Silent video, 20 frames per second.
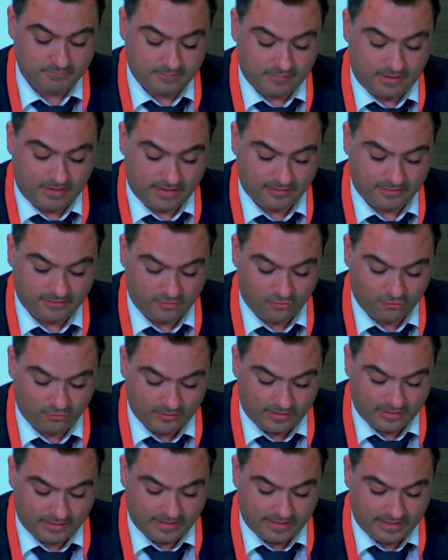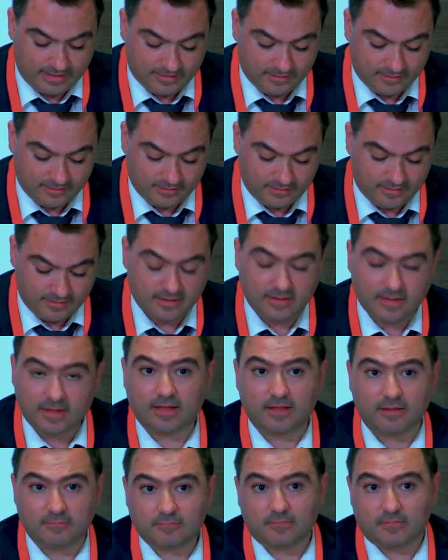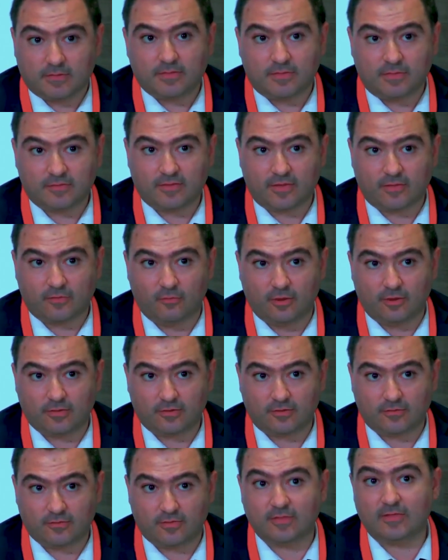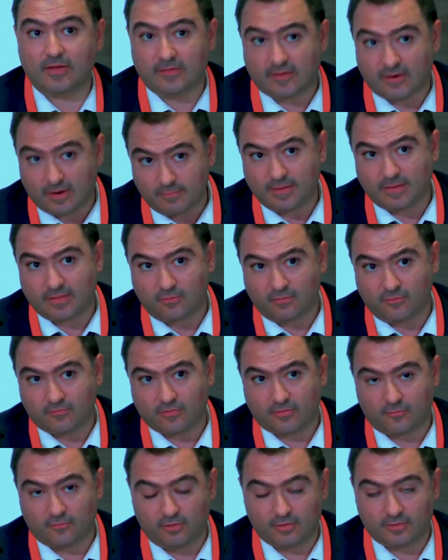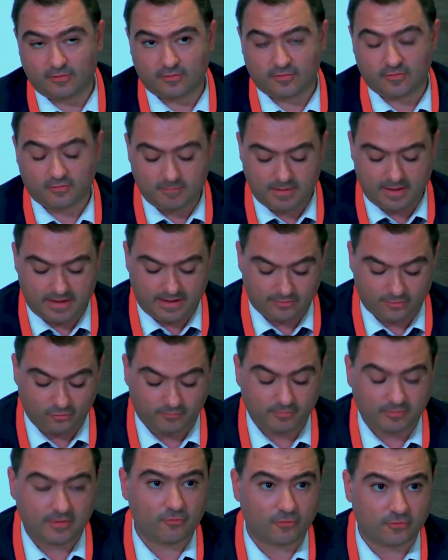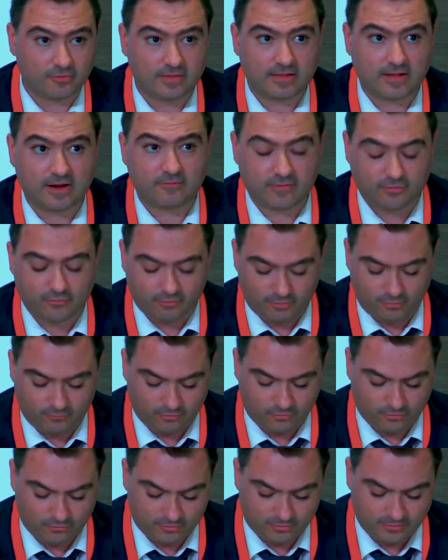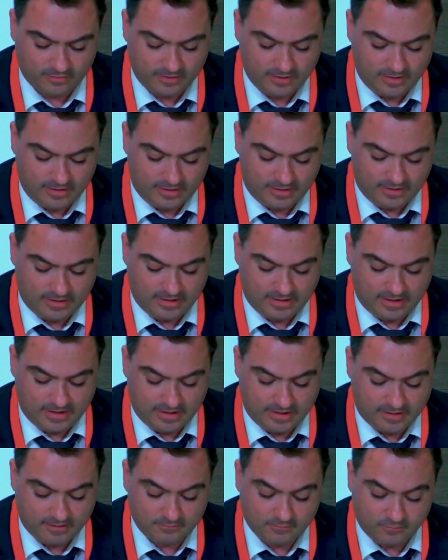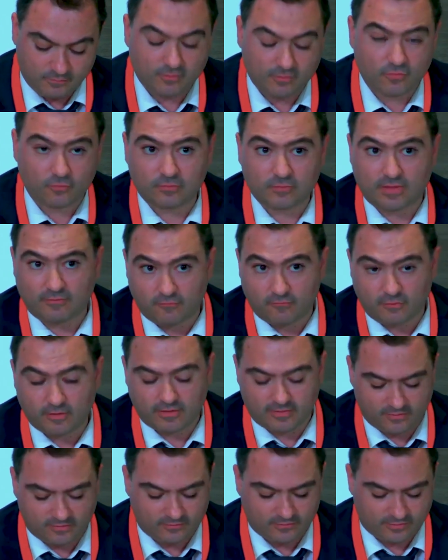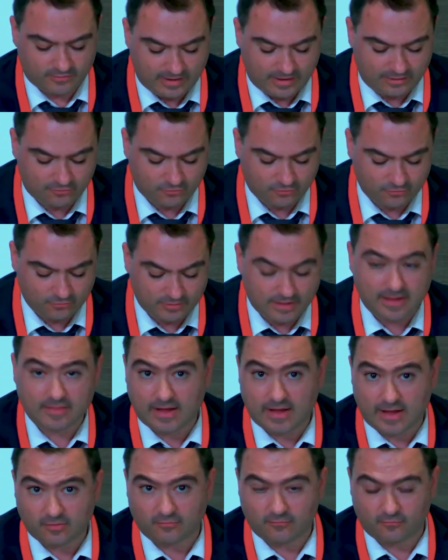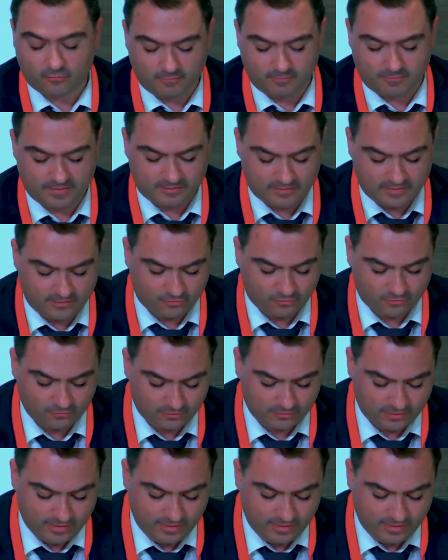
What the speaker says: Additionally, the shareholders, the general meeting of shareholders, may adopt an ordinary resolution which could avoid this transaction and ask for compensation.